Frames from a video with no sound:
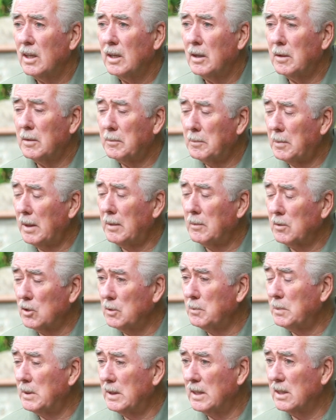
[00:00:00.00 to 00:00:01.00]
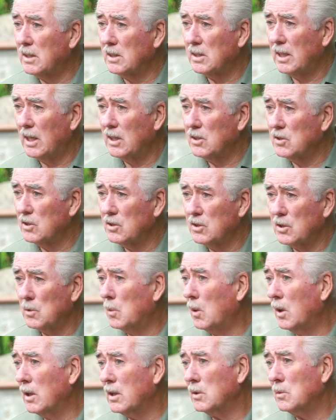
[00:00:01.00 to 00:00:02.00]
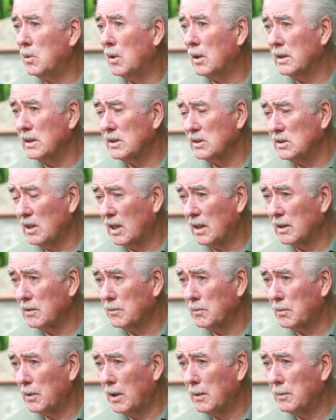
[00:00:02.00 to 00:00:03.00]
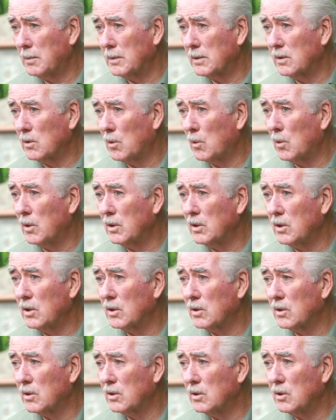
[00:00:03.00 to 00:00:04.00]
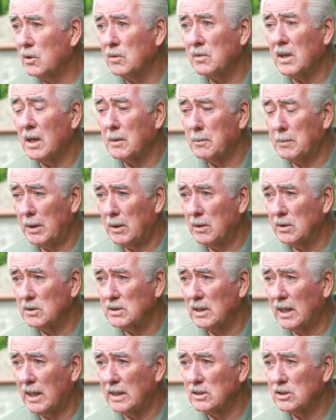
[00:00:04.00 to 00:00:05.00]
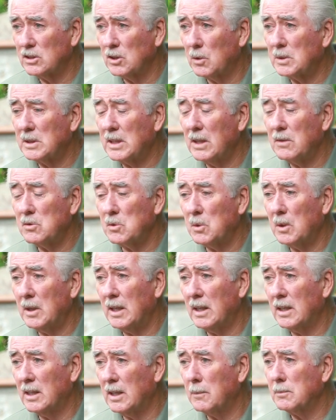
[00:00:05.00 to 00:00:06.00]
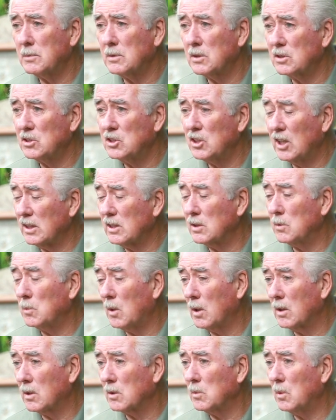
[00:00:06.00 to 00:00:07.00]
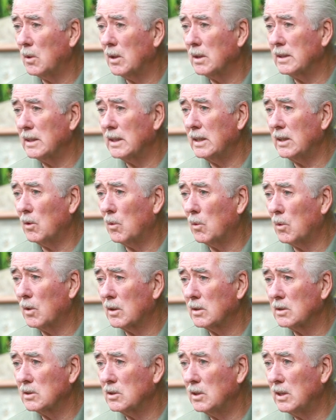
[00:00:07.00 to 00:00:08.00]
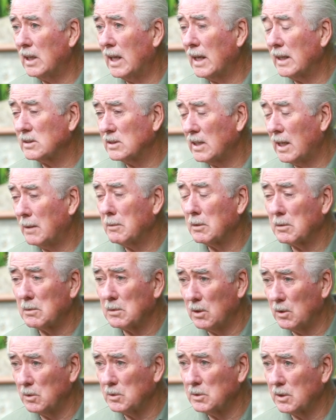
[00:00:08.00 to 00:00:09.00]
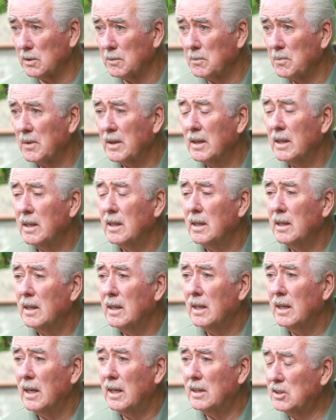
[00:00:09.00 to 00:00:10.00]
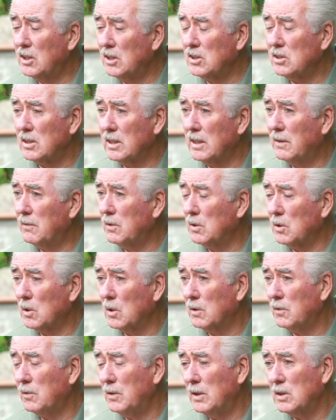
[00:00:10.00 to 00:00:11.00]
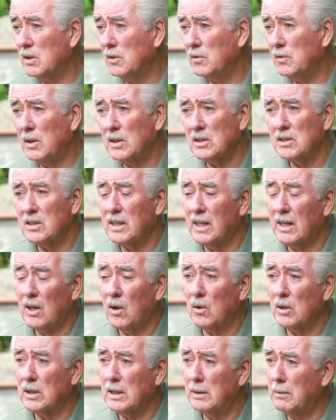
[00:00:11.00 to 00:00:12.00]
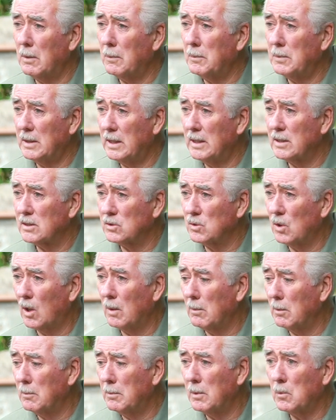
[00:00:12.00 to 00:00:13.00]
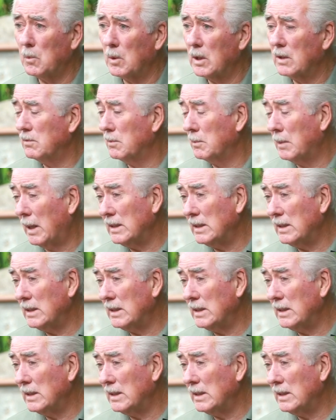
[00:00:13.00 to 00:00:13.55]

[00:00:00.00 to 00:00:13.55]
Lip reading: it could be an indication your water quality is not proper, or you've got parasites. So it gives you a head up to check the water quality or to examine them closer. Additionally, if you go to feed your fish and they all come up and eat as normal, but one of them